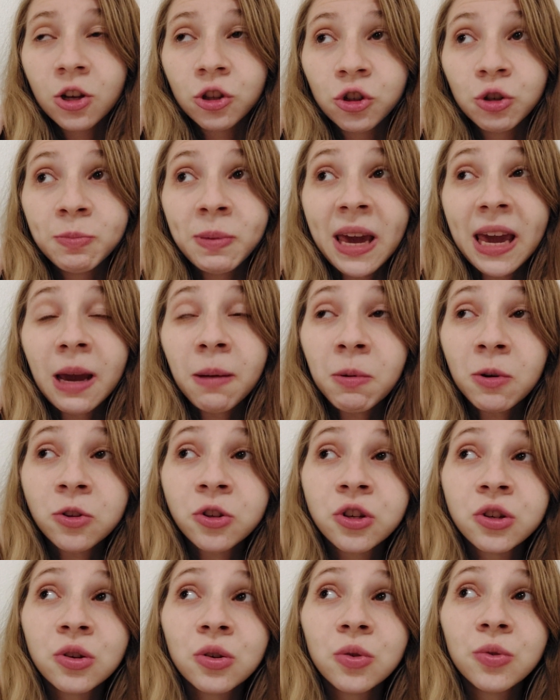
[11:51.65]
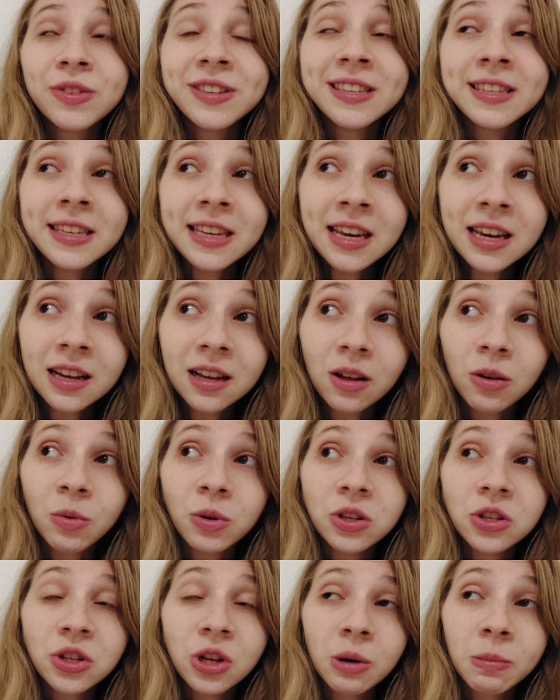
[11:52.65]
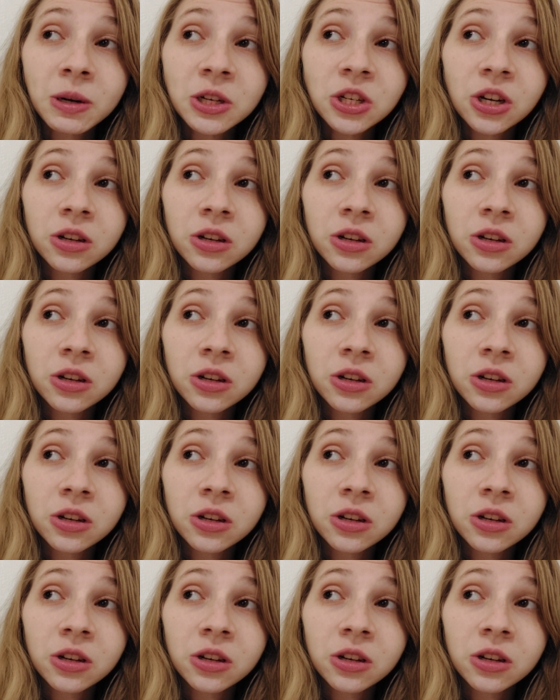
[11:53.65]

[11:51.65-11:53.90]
To be able to deal with so much